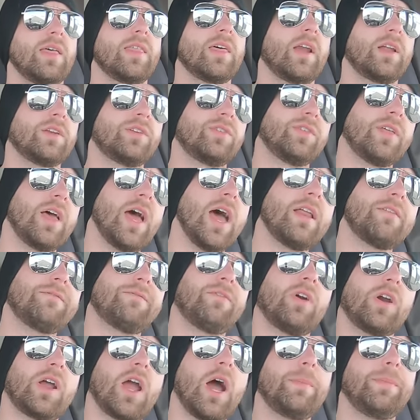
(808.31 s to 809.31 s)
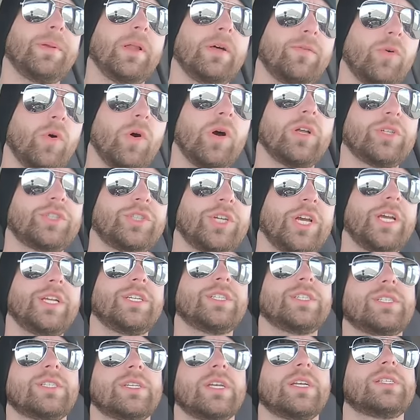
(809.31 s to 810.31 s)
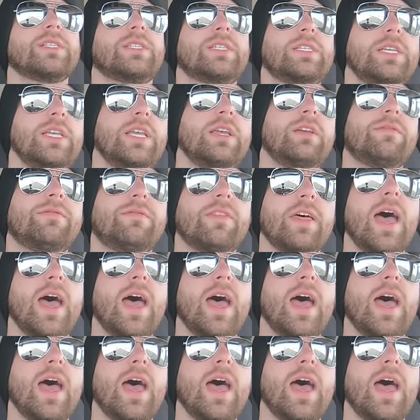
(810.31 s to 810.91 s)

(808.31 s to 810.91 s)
then I'll do that for a couple of oil changes and see if